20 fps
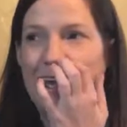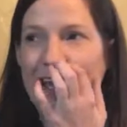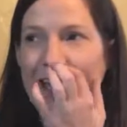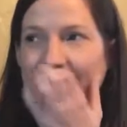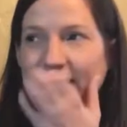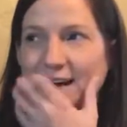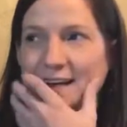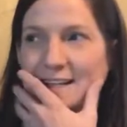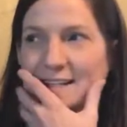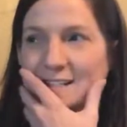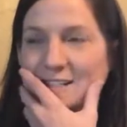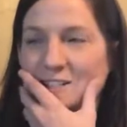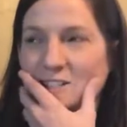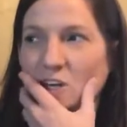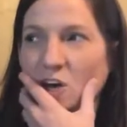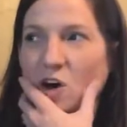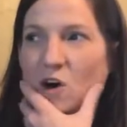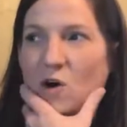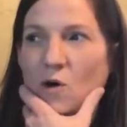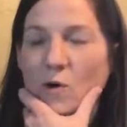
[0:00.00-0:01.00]
And
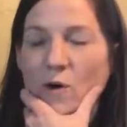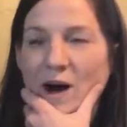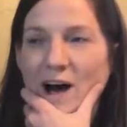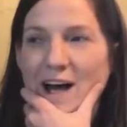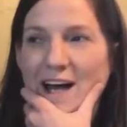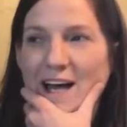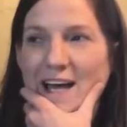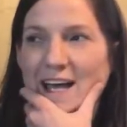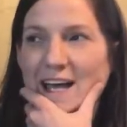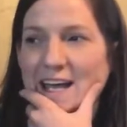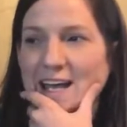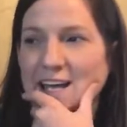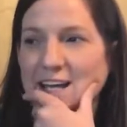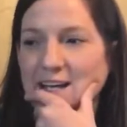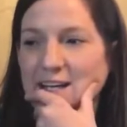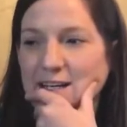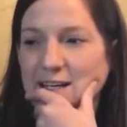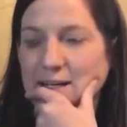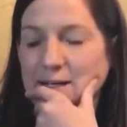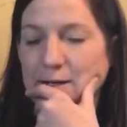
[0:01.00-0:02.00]
so
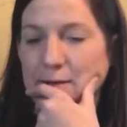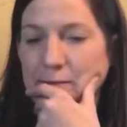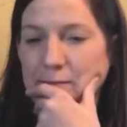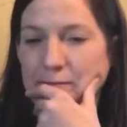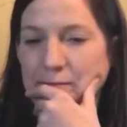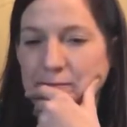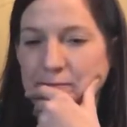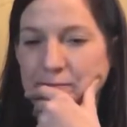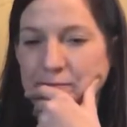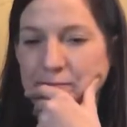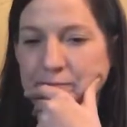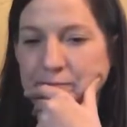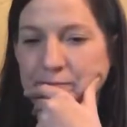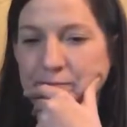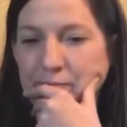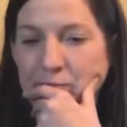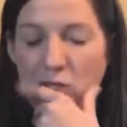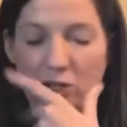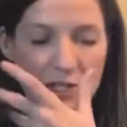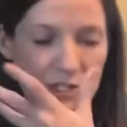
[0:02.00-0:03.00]
I
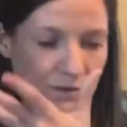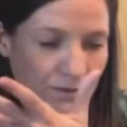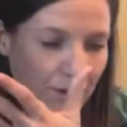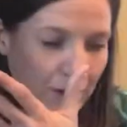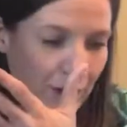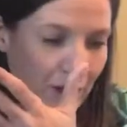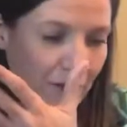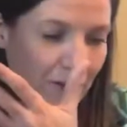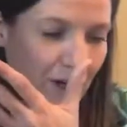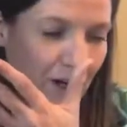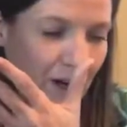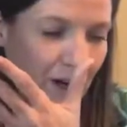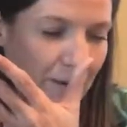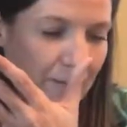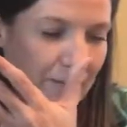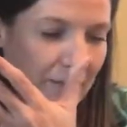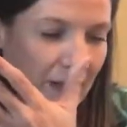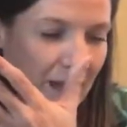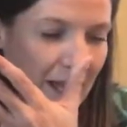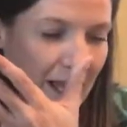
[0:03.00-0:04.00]
looked
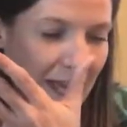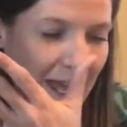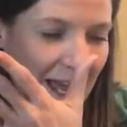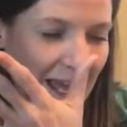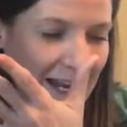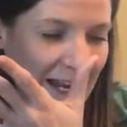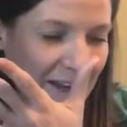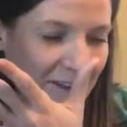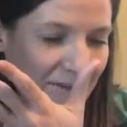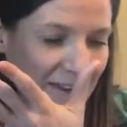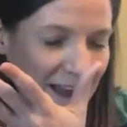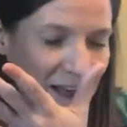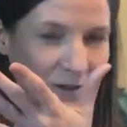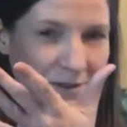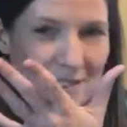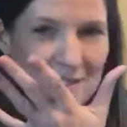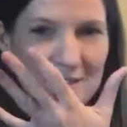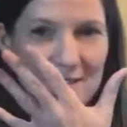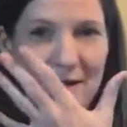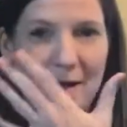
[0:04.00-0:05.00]
further, and I
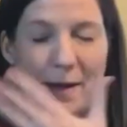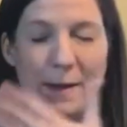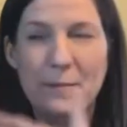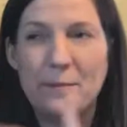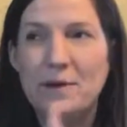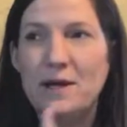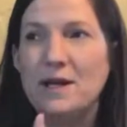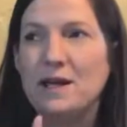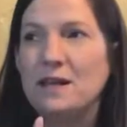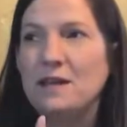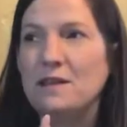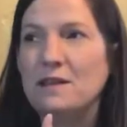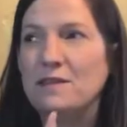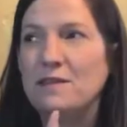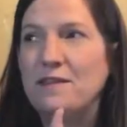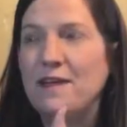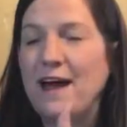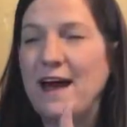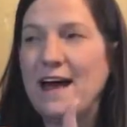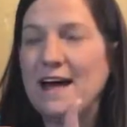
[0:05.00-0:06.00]
found some
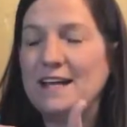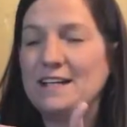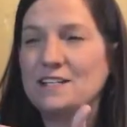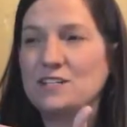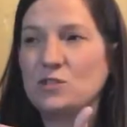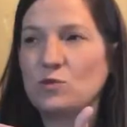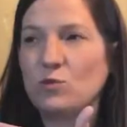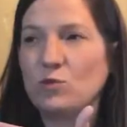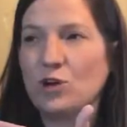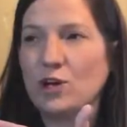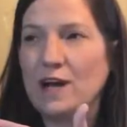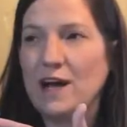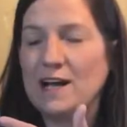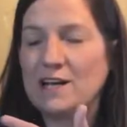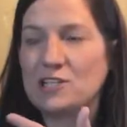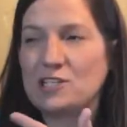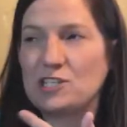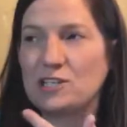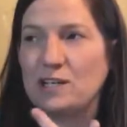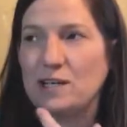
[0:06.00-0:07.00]
that were
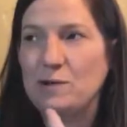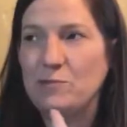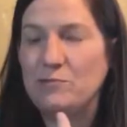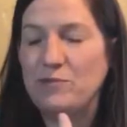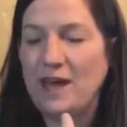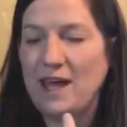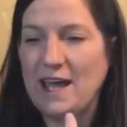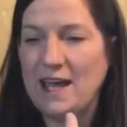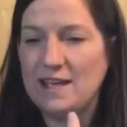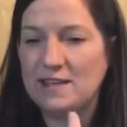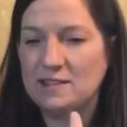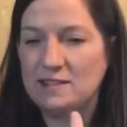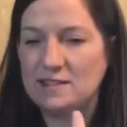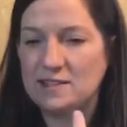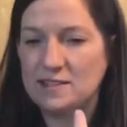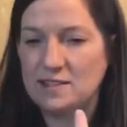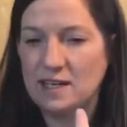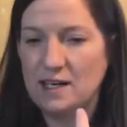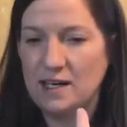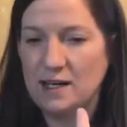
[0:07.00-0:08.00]
actually
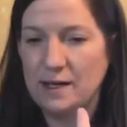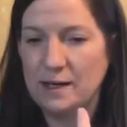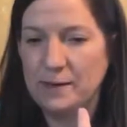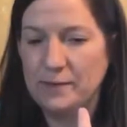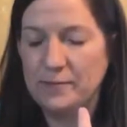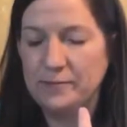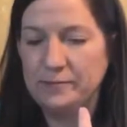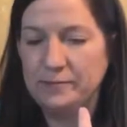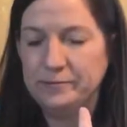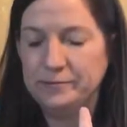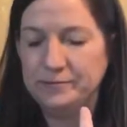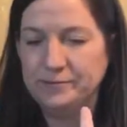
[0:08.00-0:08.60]
based, or